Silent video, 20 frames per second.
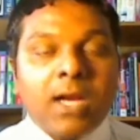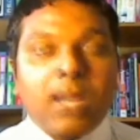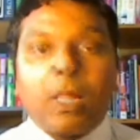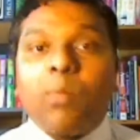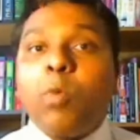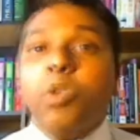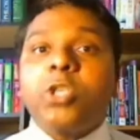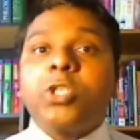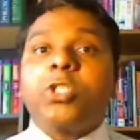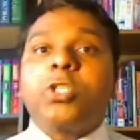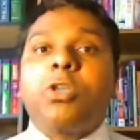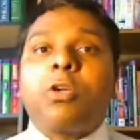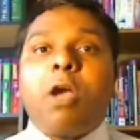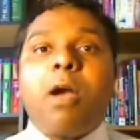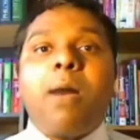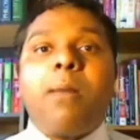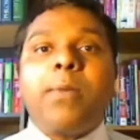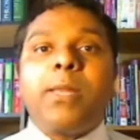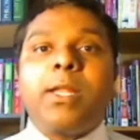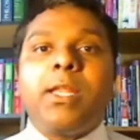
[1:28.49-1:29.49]
The most
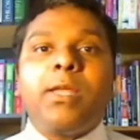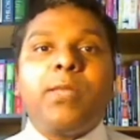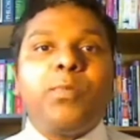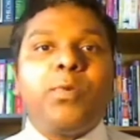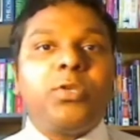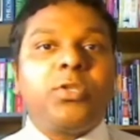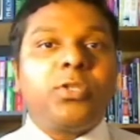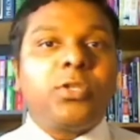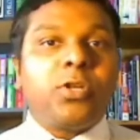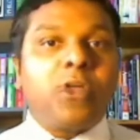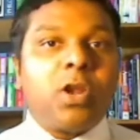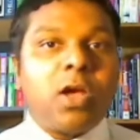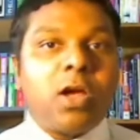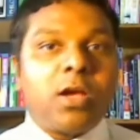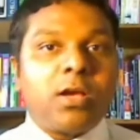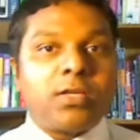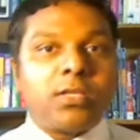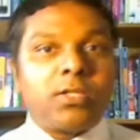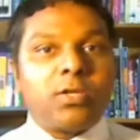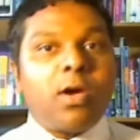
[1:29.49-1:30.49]
commonly abused
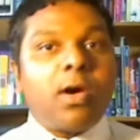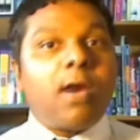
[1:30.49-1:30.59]
drugs